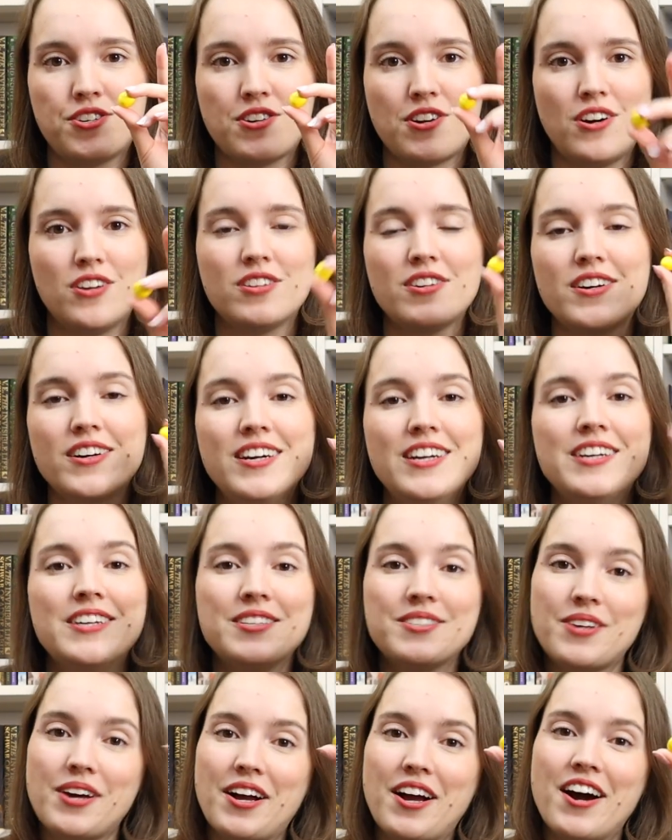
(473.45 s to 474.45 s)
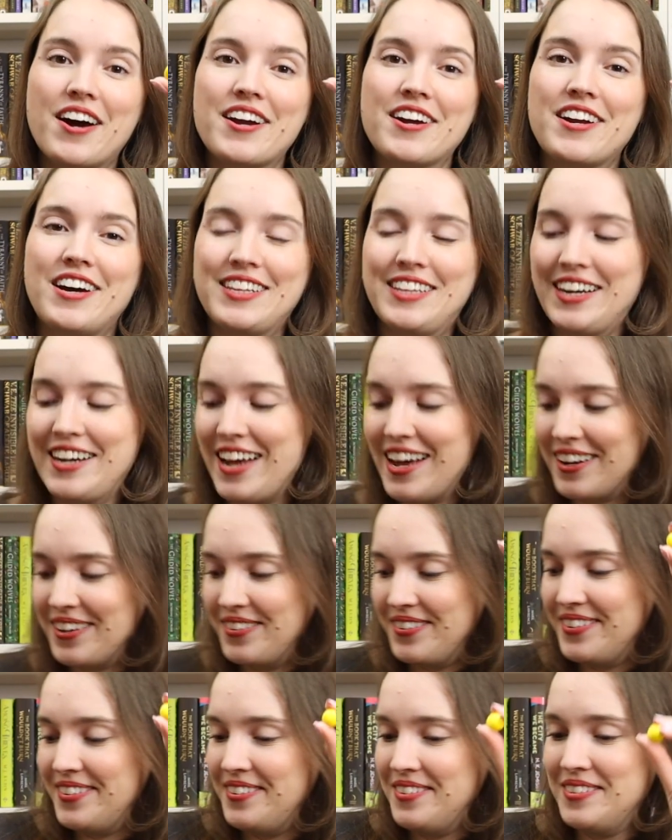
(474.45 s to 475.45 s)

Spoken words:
color. So I got another yellow.